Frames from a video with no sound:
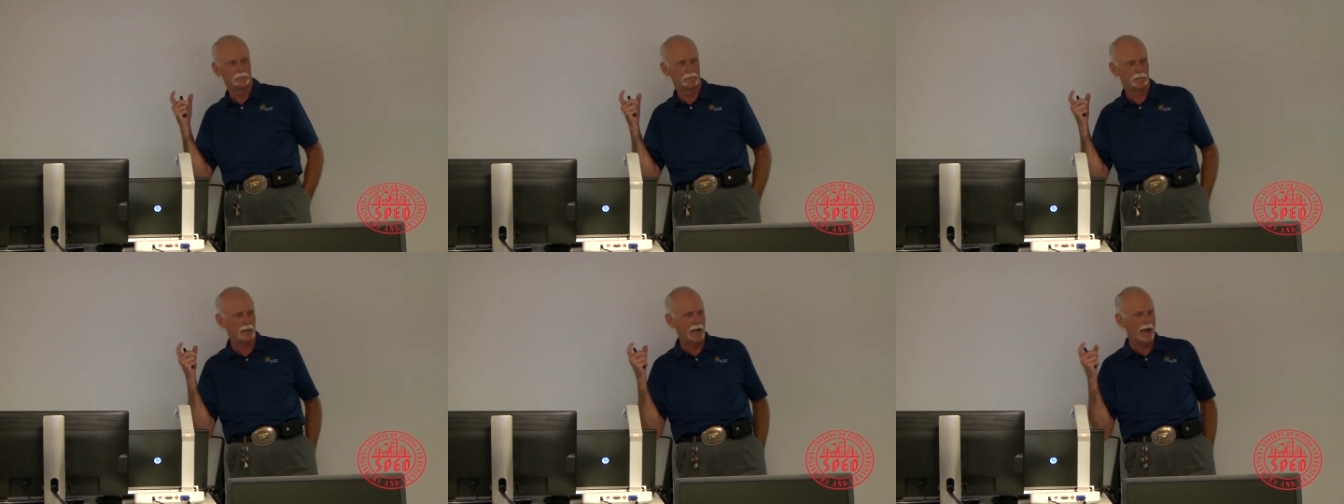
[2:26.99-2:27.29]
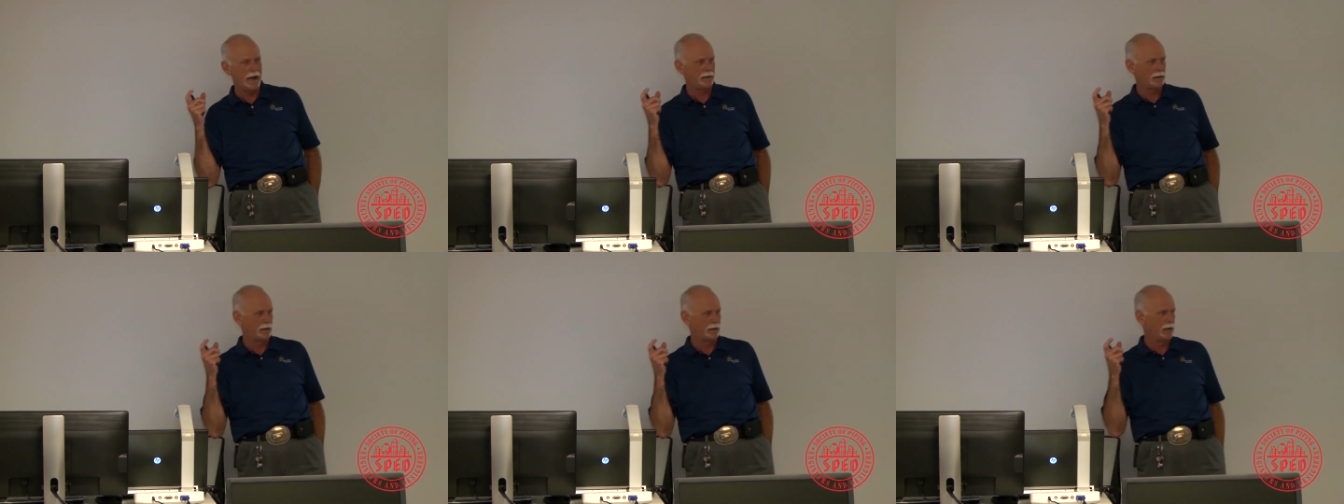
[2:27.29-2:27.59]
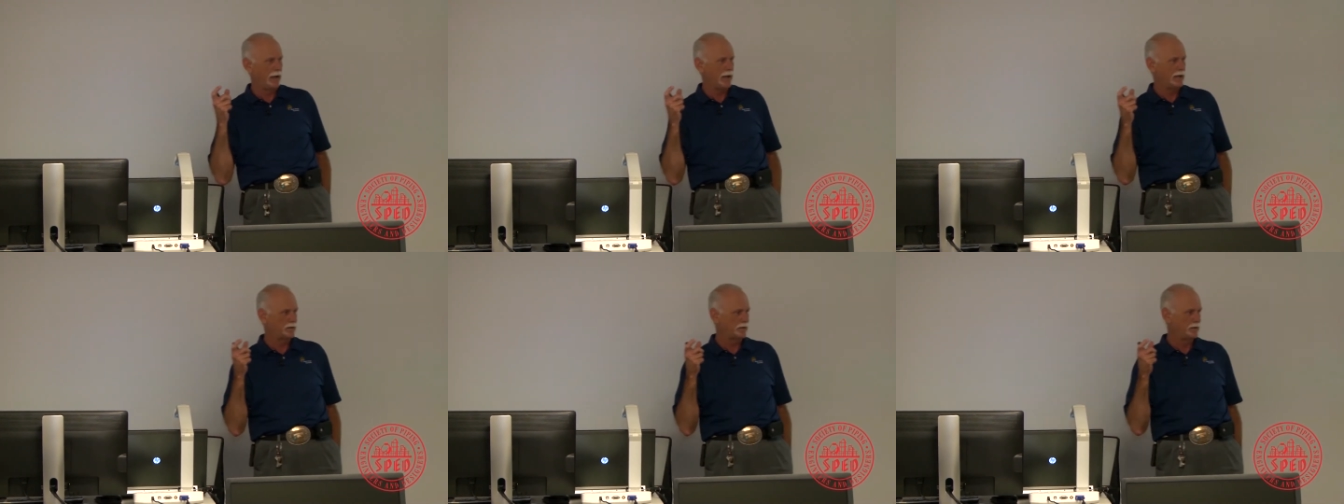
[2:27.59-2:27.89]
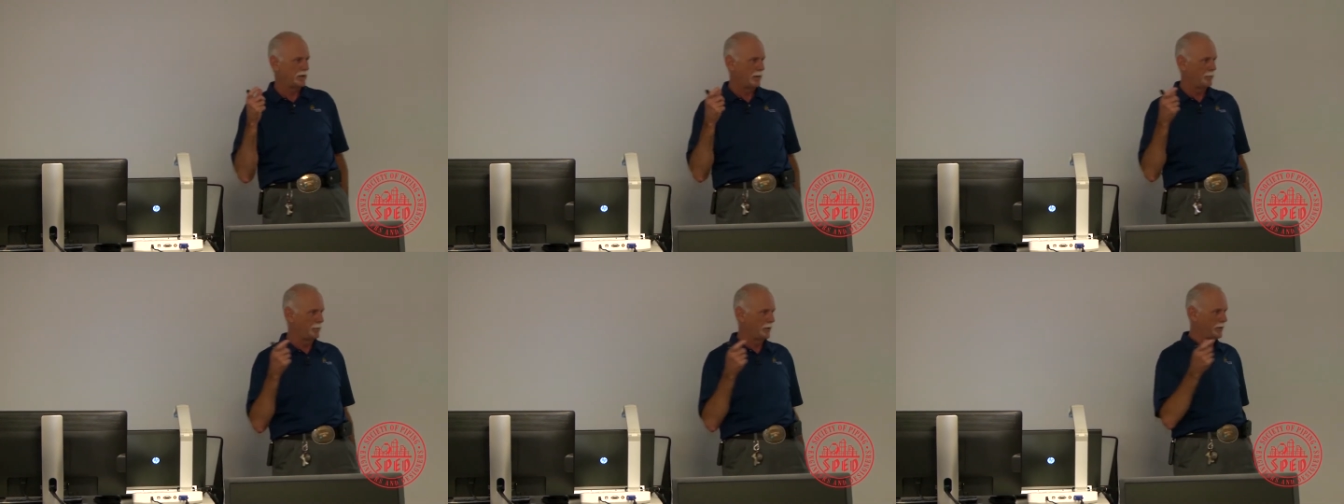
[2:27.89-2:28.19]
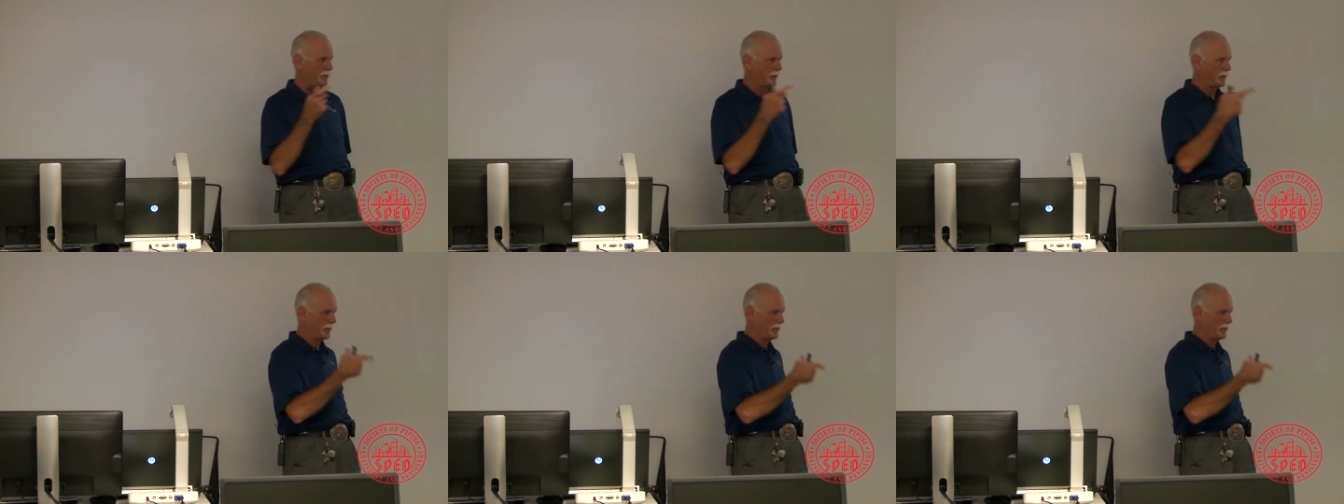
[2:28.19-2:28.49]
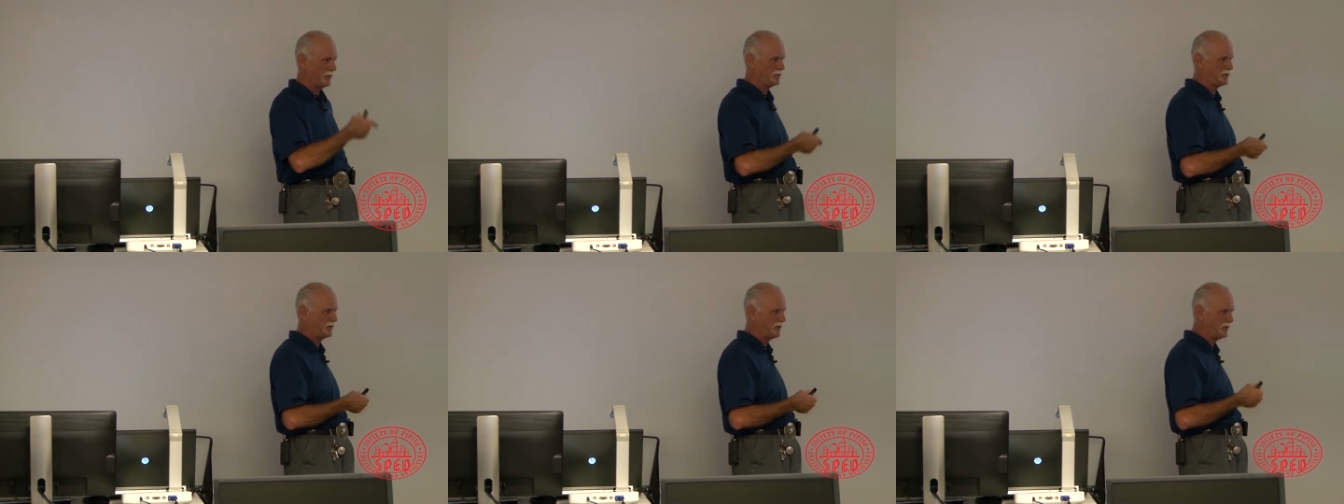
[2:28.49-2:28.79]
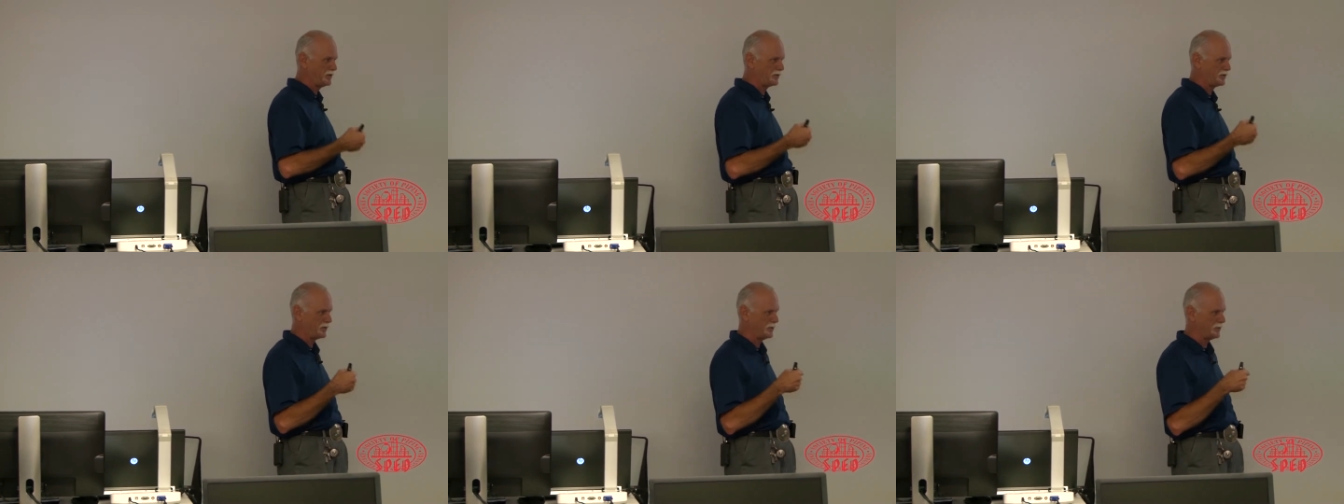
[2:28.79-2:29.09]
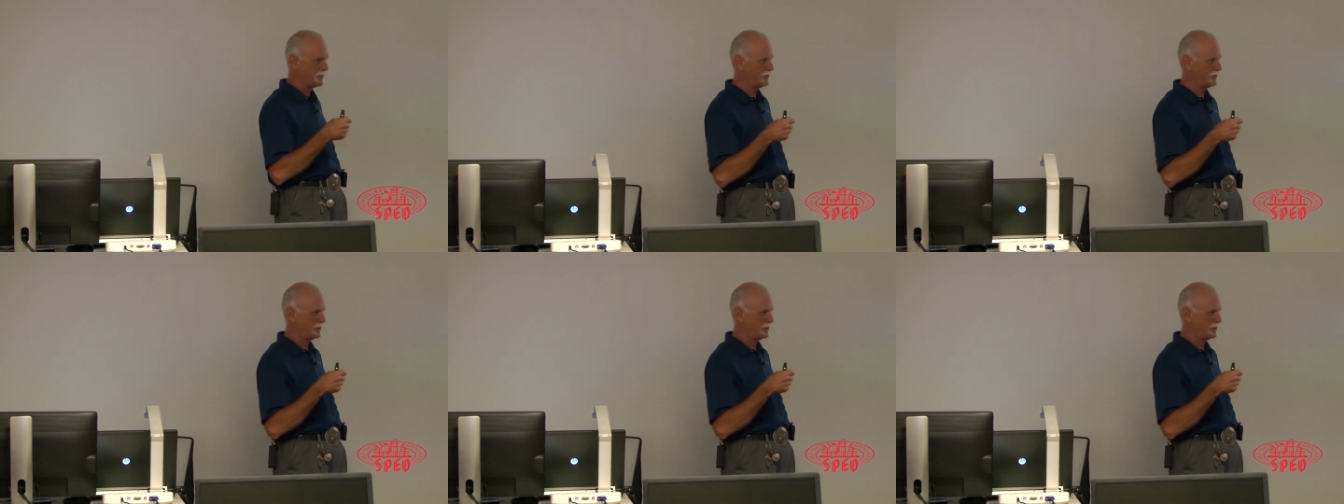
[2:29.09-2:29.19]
Leica has a number. They're sister